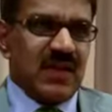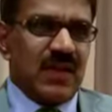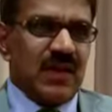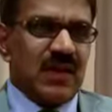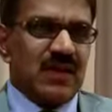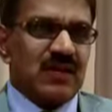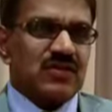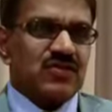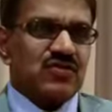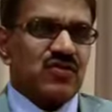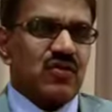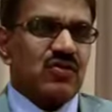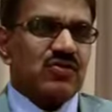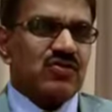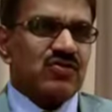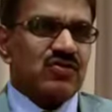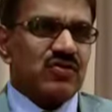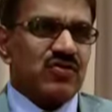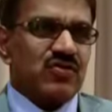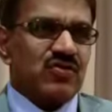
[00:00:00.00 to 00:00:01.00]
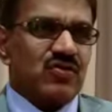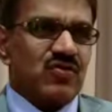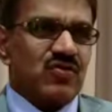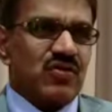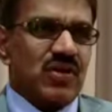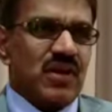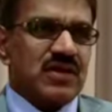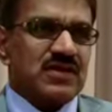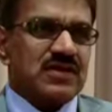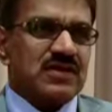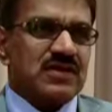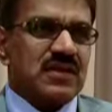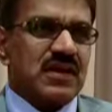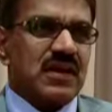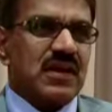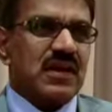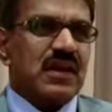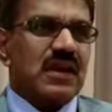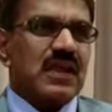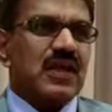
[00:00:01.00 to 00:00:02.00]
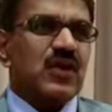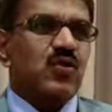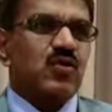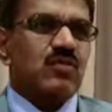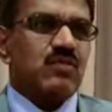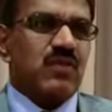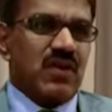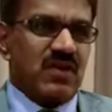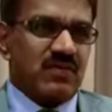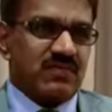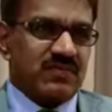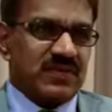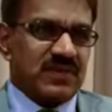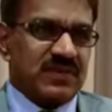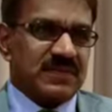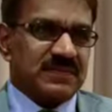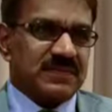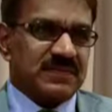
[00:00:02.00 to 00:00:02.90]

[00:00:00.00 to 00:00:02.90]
It is also known as liquid biopsy.